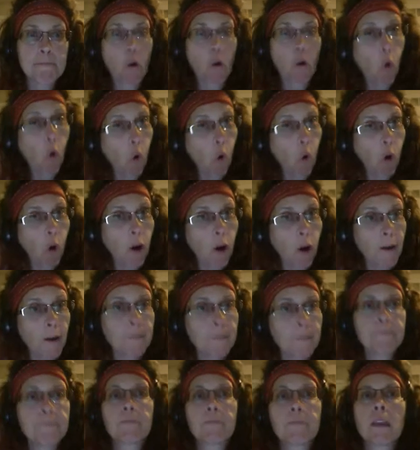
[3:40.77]
Or
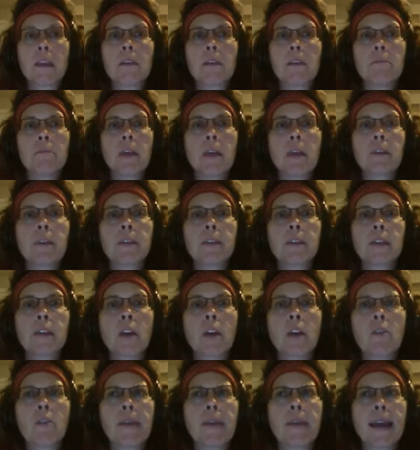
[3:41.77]
maybe you
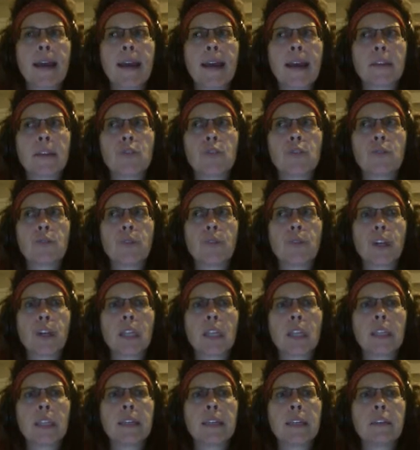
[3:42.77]
go back to where you
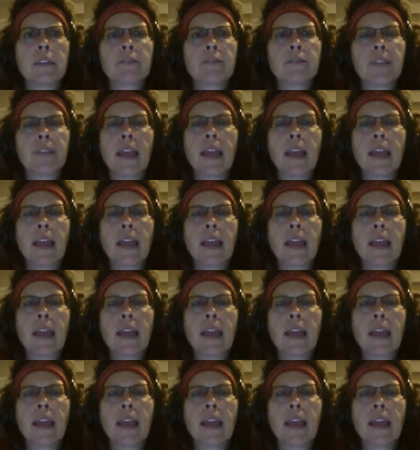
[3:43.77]
live